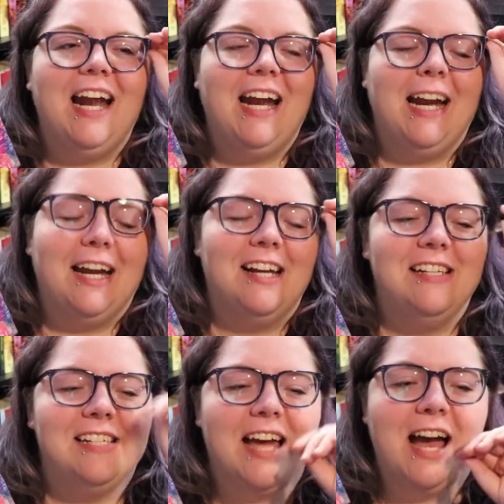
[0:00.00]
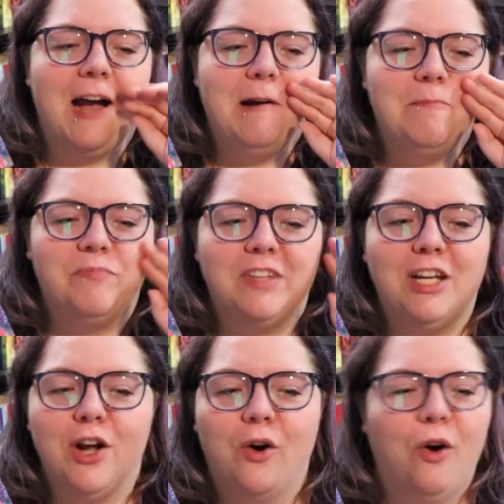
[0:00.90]
and, uh,
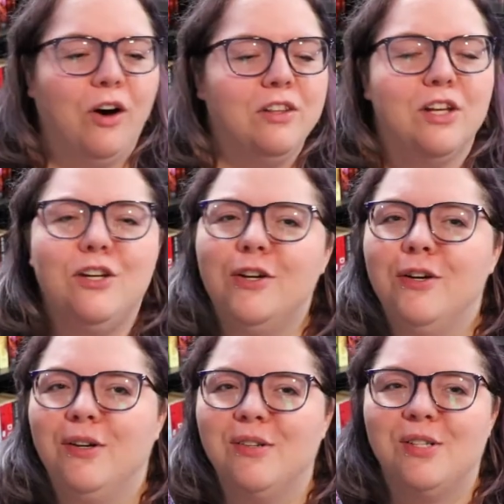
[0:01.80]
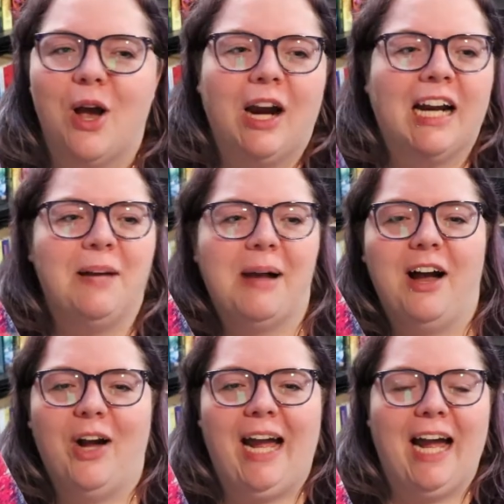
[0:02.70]
you know, on the news talking
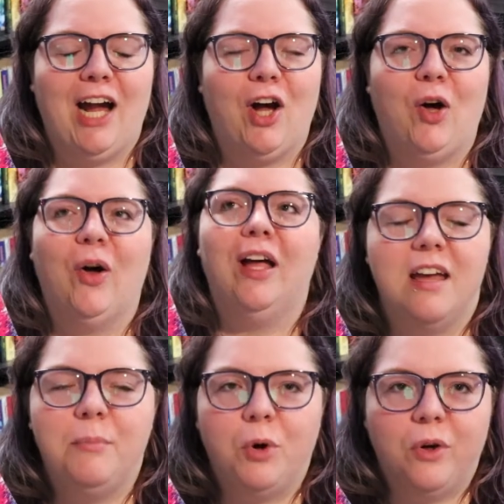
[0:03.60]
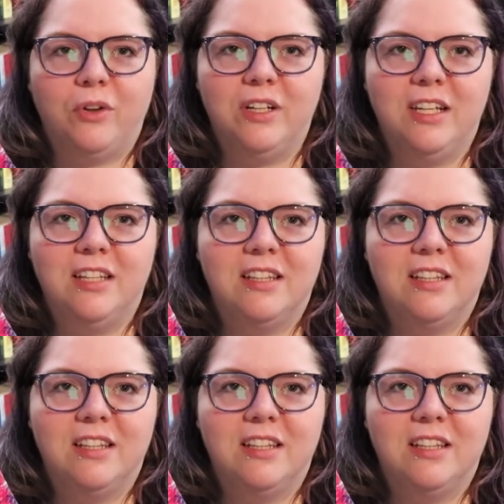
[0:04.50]
about how Emerald,